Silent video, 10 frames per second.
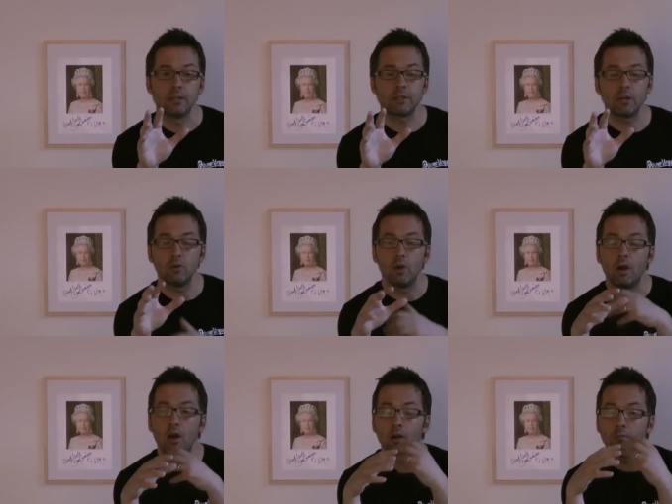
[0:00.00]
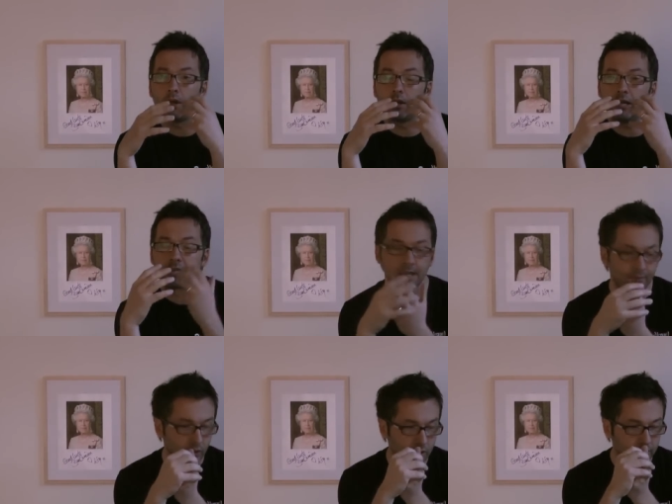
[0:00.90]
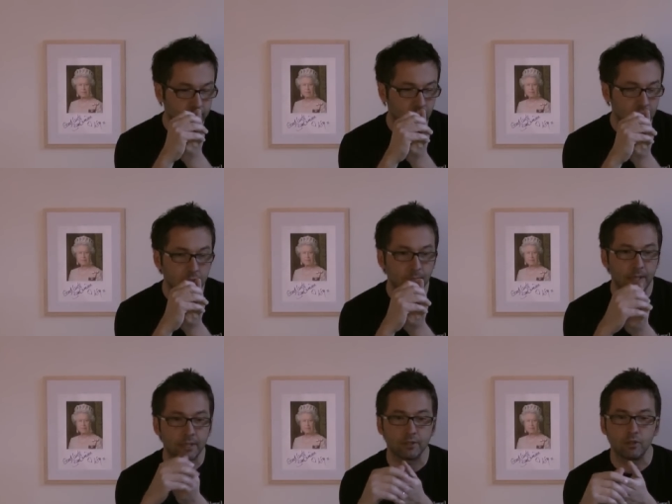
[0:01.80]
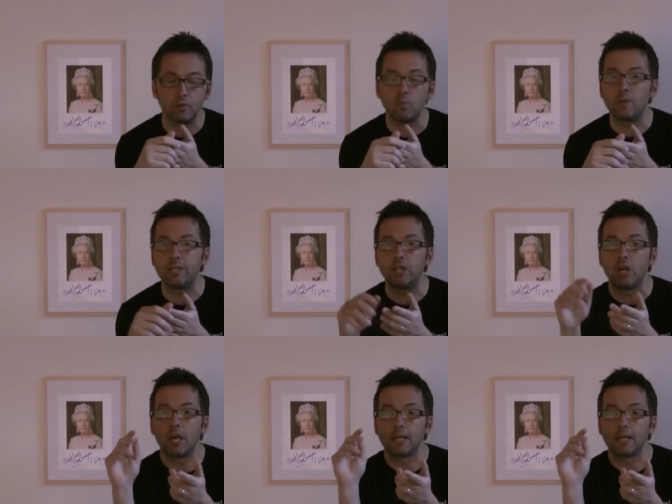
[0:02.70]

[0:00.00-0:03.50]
So um, let's have a look at the types of beers that we